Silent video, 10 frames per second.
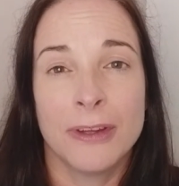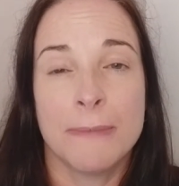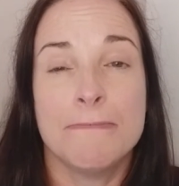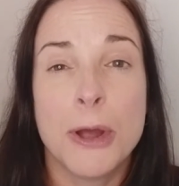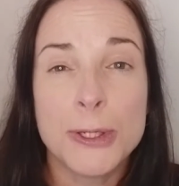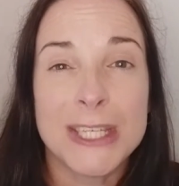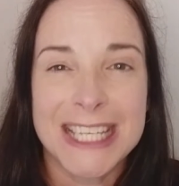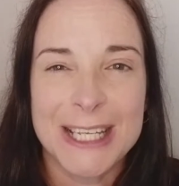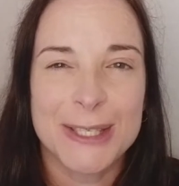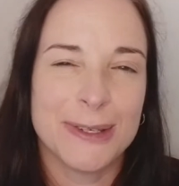Moses,
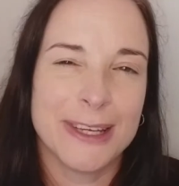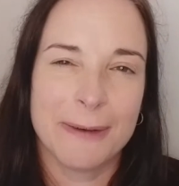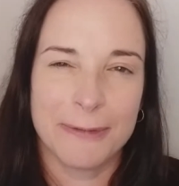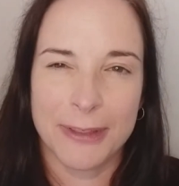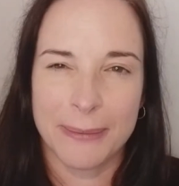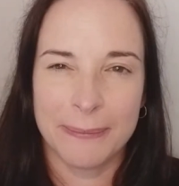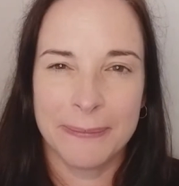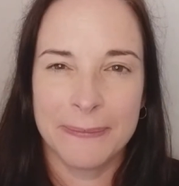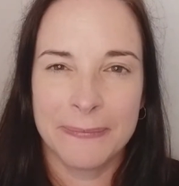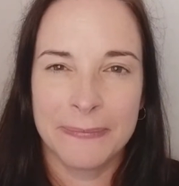he stood up for them.
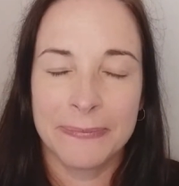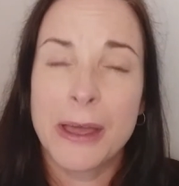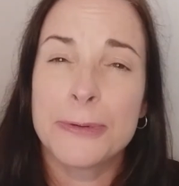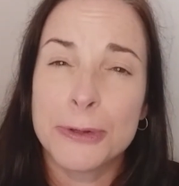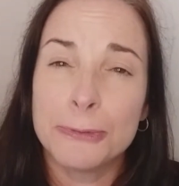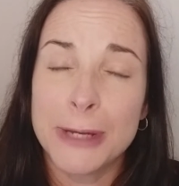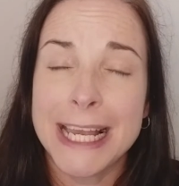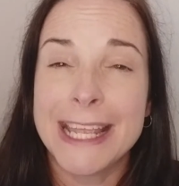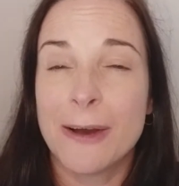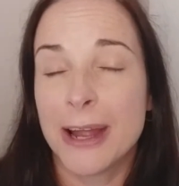That was a
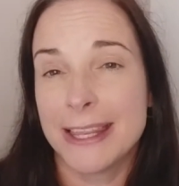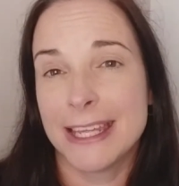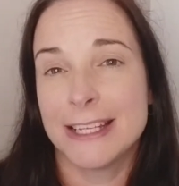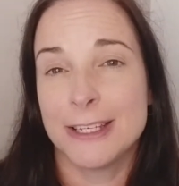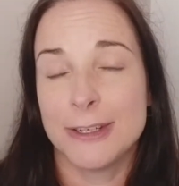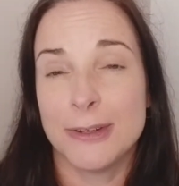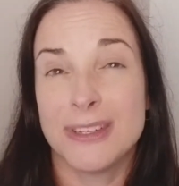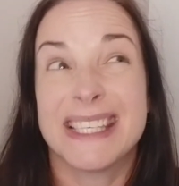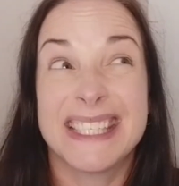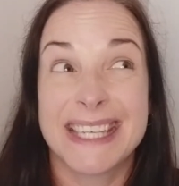really kind thing to do,
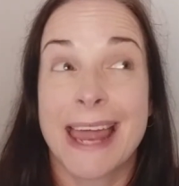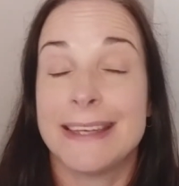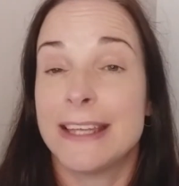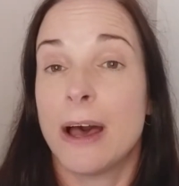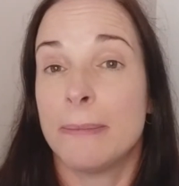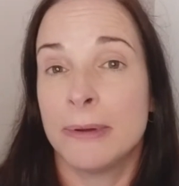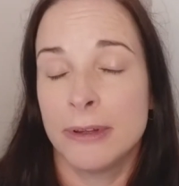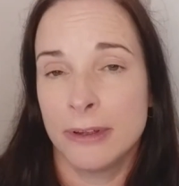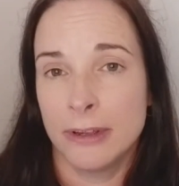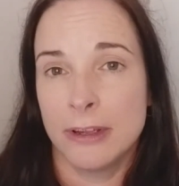to stand up
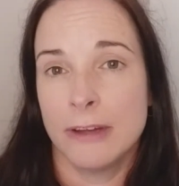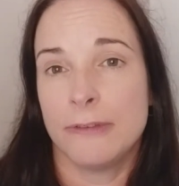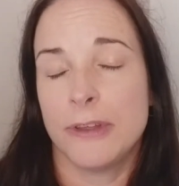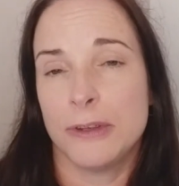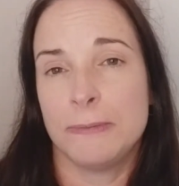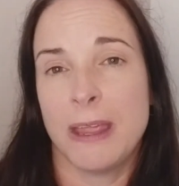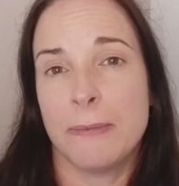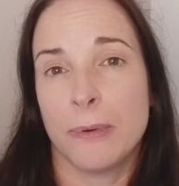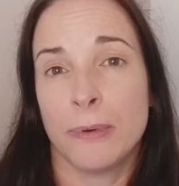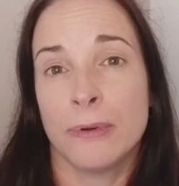for those
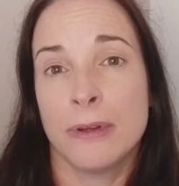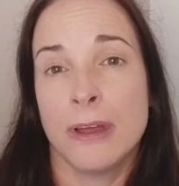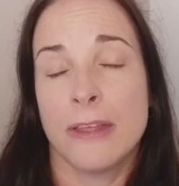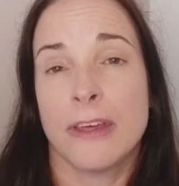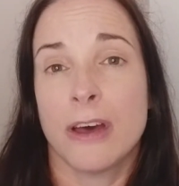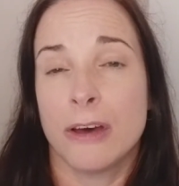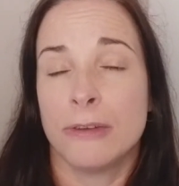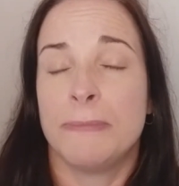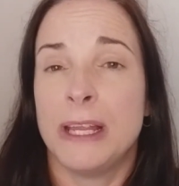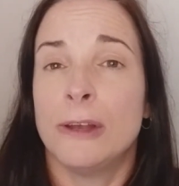people that are
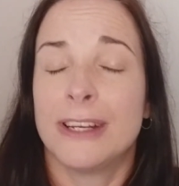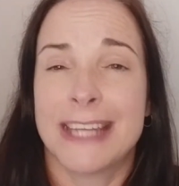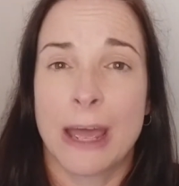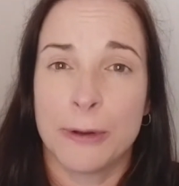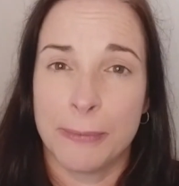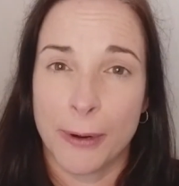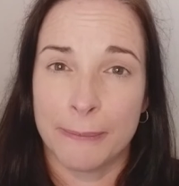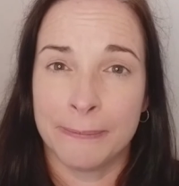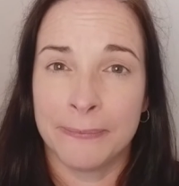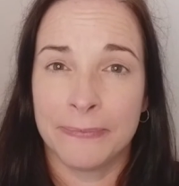being looked down
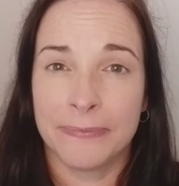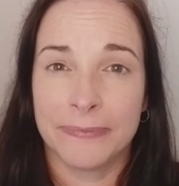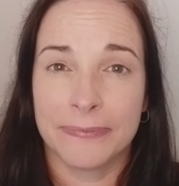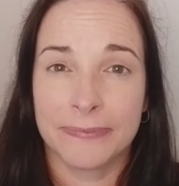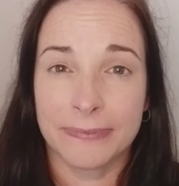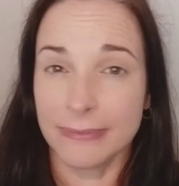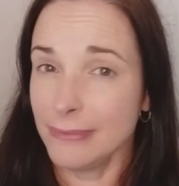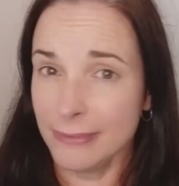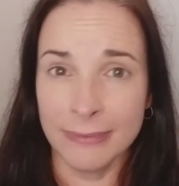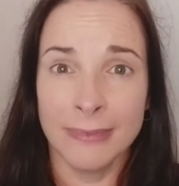upon.
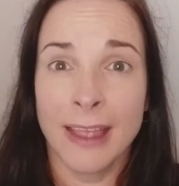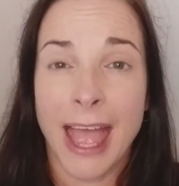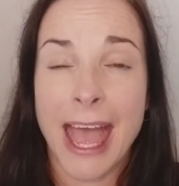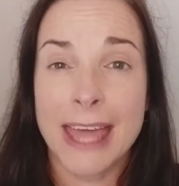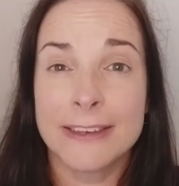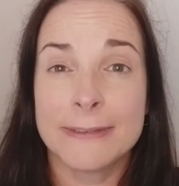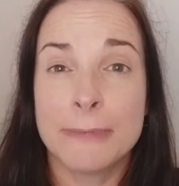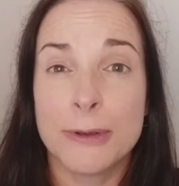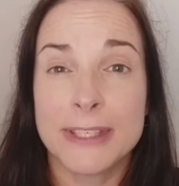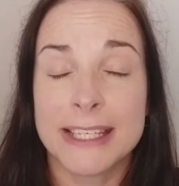And
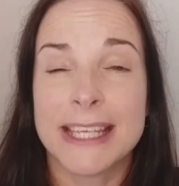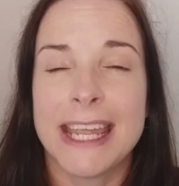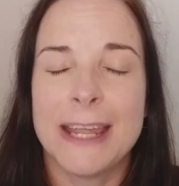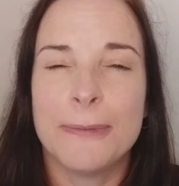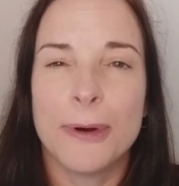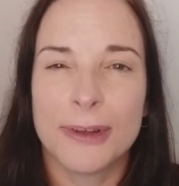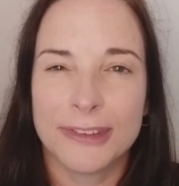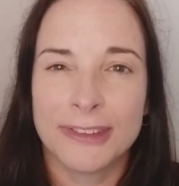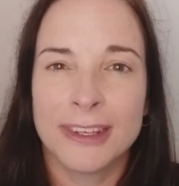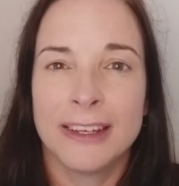Moses, he
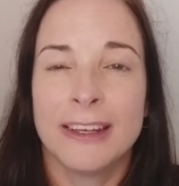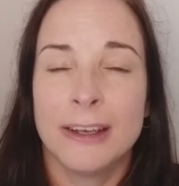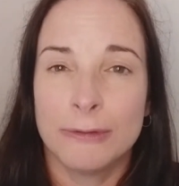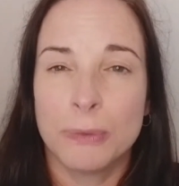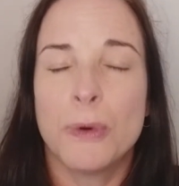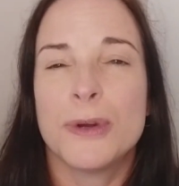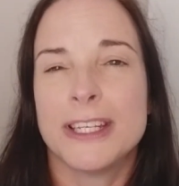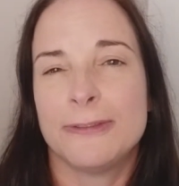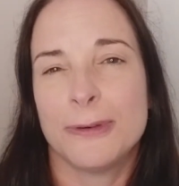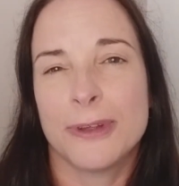was
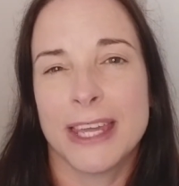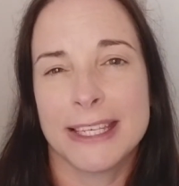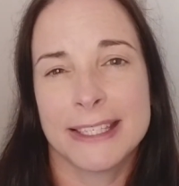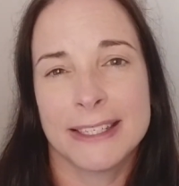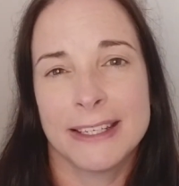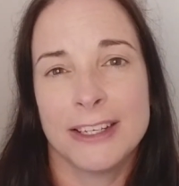rewarded for this.